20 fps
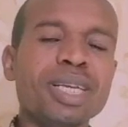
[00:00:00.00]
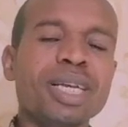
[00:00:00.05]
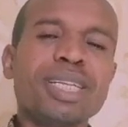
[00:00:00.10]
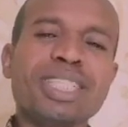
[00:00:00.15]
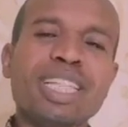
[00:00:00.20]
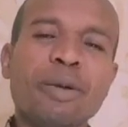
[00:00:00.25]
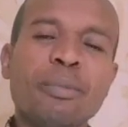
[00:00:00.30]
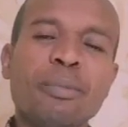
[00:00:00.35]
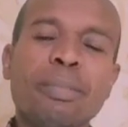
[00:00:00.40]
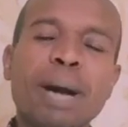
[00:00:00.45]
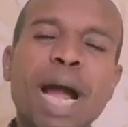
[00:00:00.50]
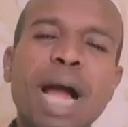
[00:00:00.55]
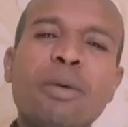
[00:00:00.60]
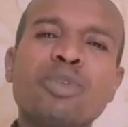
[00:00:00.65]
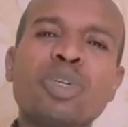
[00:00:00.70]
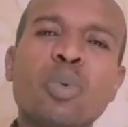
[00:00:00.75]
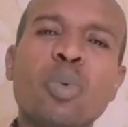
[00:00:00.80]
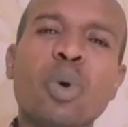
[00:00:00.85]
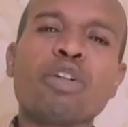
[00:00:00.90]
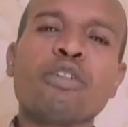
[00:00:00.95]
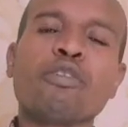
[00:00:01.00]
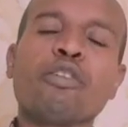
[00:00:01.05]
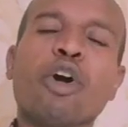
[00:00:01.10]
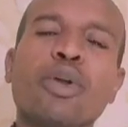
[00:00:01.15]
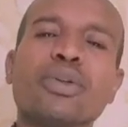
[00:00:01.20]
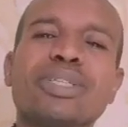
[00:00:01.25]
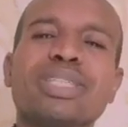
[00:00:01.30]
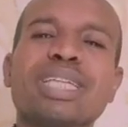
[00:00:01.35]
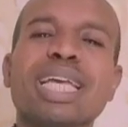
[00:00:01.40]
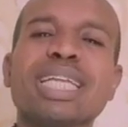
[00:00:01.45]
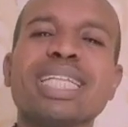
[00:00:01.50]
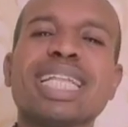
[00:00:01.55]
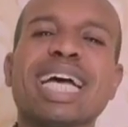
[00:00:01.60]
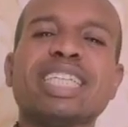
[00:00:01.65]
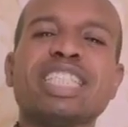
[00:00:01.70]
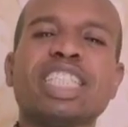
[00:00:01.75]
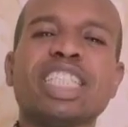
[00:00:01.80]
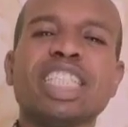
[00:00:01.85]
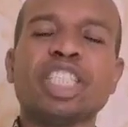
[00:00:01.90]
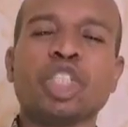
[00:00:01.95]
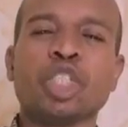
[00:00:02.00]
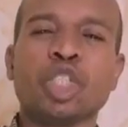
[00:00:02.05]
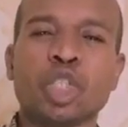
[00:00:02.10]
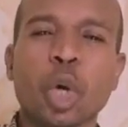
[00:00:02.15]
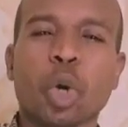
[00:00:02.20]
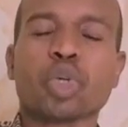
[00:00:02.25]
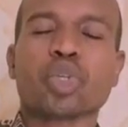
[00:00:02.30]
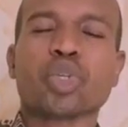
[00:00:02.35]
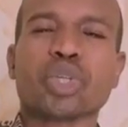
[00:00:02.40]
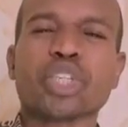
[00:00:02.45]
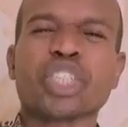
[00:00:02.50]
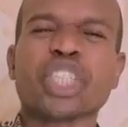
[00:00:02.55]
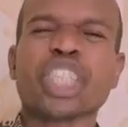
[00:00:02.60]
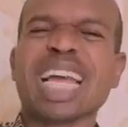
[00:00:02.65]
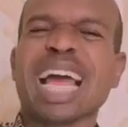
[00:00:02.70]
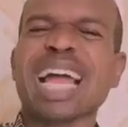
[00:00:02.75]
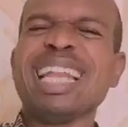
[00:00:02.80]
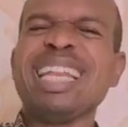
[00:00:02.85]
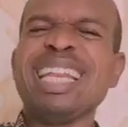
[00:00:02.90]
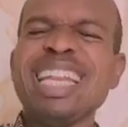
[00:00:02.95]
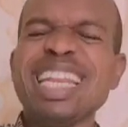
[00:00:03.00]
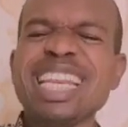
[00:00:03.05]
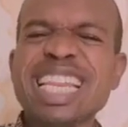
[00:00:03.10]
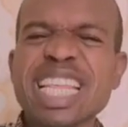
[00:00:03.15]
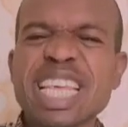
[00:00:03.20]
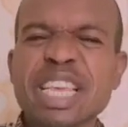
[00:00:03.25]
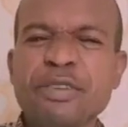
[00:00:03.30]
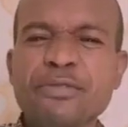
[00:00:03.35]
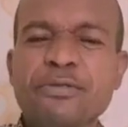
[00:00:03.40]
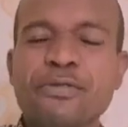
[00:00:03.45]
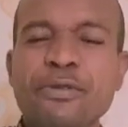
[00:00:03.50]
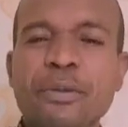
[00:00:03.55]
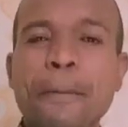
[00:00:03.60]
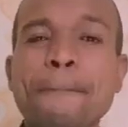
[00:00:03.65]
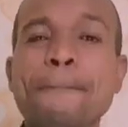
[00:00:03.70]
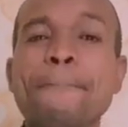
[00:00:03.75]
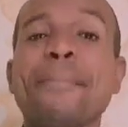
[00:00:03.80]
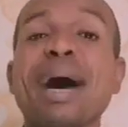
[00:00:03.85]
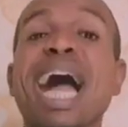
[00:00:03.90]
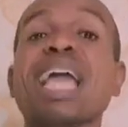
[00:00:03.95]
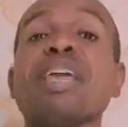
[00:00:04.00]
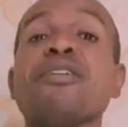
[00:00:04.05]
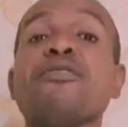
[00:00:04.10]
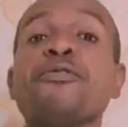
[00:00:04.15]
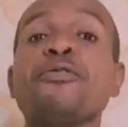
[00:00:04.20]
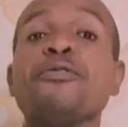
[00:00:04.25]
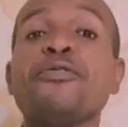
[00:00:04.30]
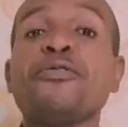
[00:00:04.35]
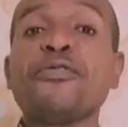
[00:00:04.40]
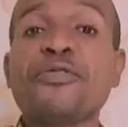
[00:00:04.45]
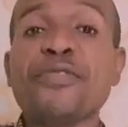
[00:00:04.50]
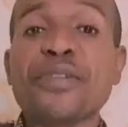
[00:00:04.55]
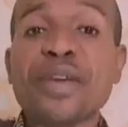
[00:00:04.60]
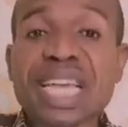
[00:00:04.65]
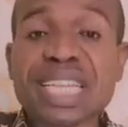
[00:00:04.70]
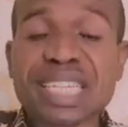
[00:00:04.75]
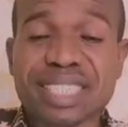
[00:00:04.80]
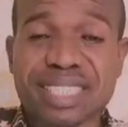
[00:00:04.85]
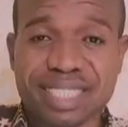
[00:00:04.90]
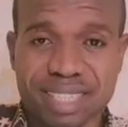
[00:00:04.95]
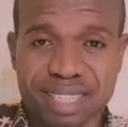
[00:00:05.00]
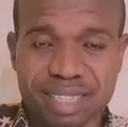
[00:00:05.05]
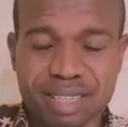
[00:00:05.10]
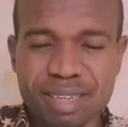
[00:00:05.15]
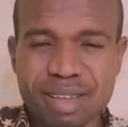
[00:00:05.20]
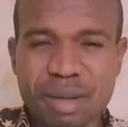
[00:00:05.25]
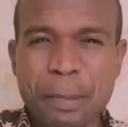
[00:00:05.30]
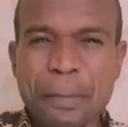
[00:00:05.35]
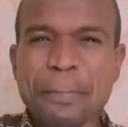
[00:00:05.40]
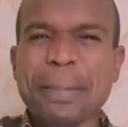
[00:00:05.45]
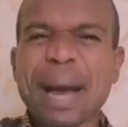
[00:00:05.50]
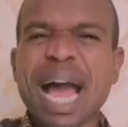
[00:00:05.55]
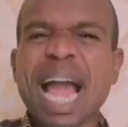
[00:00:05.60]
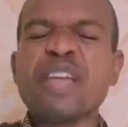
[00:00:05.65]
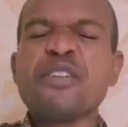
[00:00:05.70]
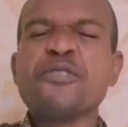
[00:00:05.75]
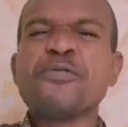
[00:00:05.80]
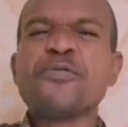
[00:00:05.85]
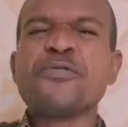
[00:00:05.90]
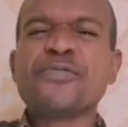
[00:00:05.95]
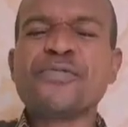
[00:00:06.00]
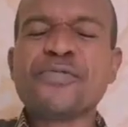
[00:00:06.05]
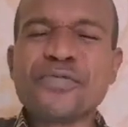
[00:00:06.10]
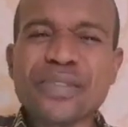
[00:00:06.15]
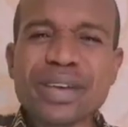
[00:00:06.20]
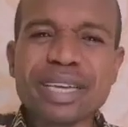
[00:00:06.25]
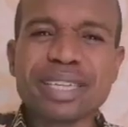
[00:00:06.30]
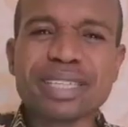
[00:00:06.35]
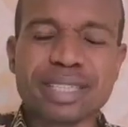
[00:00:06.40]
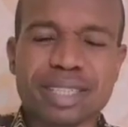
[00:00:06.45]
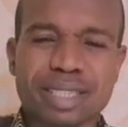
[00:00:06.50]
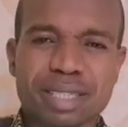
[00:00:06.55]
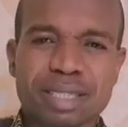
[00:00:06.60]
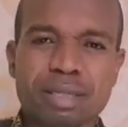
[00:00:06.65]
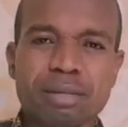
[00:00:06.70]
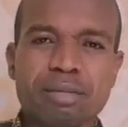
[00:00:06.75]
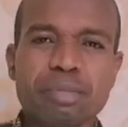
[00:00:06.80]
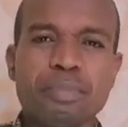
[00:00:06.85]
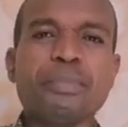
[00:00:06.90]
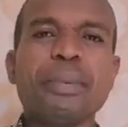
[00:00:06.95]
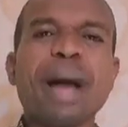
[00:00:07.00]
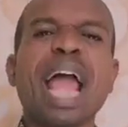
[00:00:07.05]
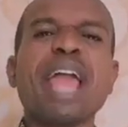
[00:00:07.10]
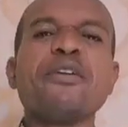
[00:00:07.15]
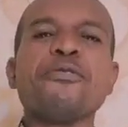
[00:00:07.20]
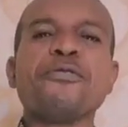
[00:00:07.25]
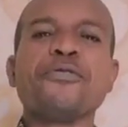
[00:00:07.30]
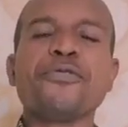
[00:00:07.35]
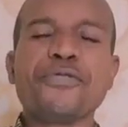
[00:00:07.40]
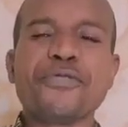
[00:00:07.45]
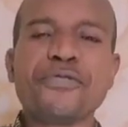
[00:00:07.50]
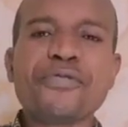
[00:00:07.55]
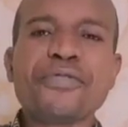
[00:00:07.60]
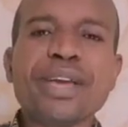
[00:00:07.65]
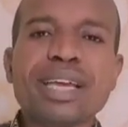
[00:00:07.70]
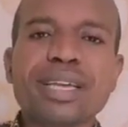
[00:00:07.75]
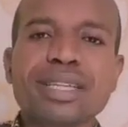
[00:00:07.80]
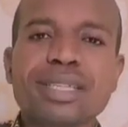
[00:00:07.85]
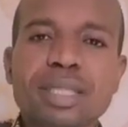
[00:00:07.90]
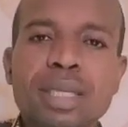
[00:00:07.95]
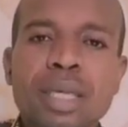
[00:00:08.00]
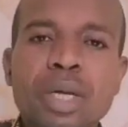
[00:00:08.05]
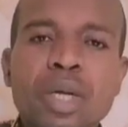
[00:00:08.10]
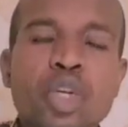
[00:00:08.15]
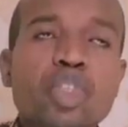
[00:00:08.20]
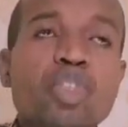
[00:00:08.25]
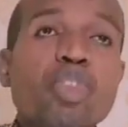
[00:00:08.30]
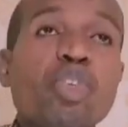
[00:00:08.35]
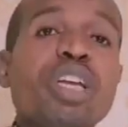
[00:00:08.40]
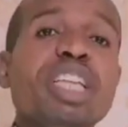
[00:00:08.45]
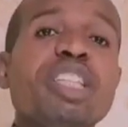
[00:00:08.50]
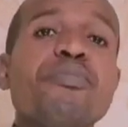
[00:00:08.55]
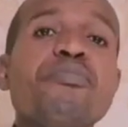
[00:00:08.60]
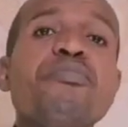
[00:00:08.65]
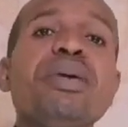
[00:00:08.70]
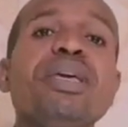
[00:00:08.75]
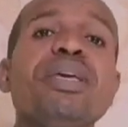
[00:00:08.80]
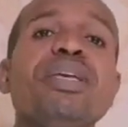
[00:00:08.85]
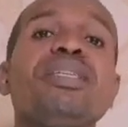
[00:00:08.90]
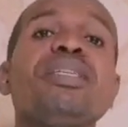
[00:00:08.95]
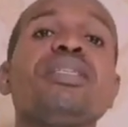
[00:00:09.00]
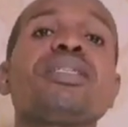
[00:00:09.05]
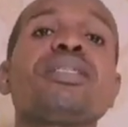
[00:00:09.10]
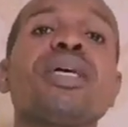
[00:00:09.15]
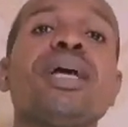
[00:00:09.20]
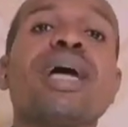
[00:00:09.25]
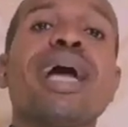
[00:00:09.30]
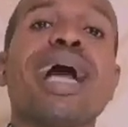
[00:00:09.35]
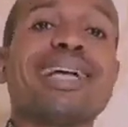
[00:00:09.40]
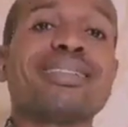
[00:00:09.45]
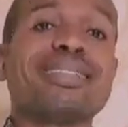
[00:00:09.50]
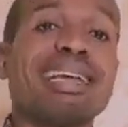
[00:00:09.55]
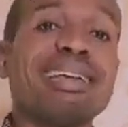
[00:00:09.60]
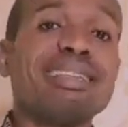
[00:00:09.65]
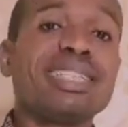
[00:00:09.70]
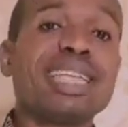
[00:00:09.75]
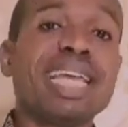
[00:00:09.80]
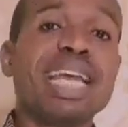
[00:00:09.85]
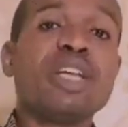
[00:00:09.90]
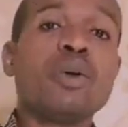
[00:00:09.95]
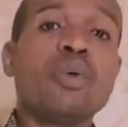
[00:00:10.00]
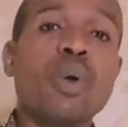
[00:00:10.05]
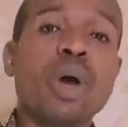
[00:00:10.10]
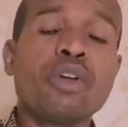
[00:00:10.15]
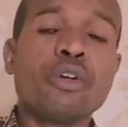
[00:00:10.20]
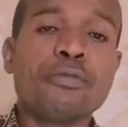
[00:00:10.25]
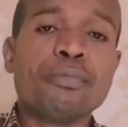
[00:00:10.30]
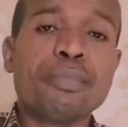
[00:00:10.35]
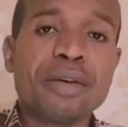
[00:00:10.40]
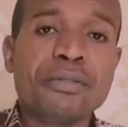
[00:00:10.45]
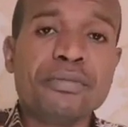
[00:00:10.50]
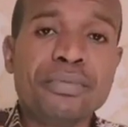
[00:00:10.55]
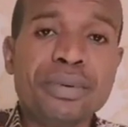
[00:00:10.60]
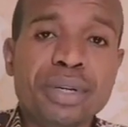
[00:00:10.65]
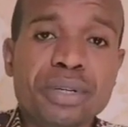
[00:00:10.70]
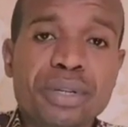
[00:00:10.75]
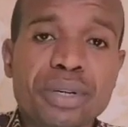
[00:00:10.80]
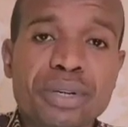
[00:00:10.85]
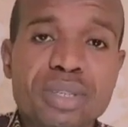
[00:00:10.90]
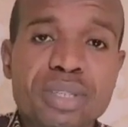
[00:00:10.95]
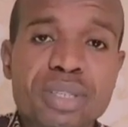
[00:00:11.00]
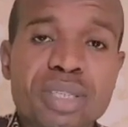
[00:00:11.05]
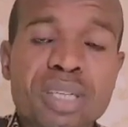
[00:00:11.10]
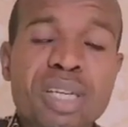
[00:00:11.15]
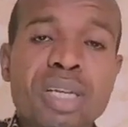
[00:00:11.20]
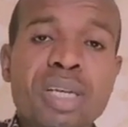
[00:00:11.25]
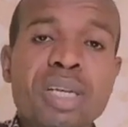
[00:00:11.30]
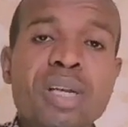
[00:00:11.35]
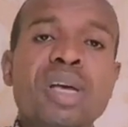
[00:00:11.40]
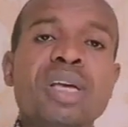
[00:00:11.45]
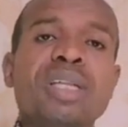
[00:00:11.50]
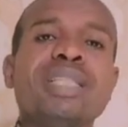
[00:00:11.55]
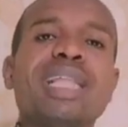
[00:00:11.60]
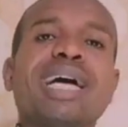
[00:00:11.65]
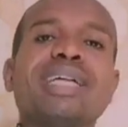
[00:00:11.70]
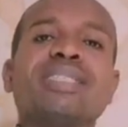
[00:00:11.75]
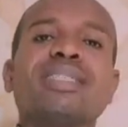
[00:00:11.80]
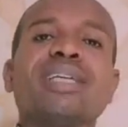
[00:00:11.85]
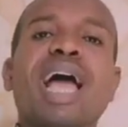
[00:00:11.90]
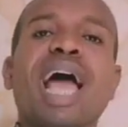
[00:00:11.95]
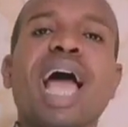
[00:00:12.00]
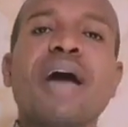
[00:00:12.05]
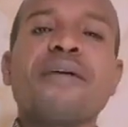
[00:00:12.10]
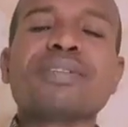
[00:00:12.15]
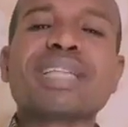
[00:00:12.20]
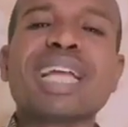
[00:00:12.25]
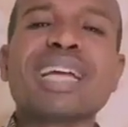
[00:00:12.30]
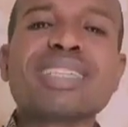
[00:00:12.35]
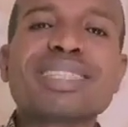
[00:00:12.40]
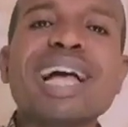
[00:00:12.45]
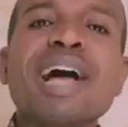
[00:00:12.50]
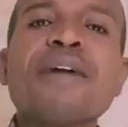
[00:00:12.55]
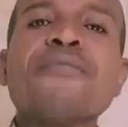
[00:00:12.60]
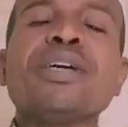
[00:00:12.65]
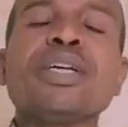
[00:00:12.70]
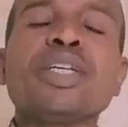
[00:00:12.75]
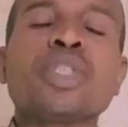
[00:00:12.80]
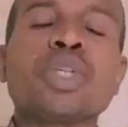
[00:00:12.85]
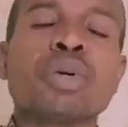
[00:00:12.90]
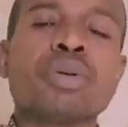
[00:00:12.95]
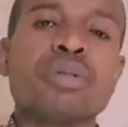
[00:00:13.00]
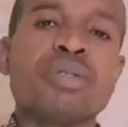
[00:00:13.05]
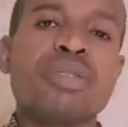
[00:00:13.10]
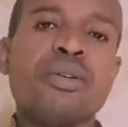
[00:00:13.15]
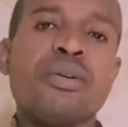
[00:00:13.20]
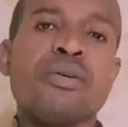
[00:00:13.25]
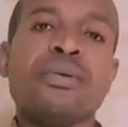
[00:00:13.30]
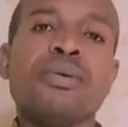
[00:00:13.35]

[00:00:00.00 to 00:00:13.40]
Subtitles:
The word of God said that the just shall live by faith, by faith, by faith. So it means, as I said in one of my videos, that after salvation,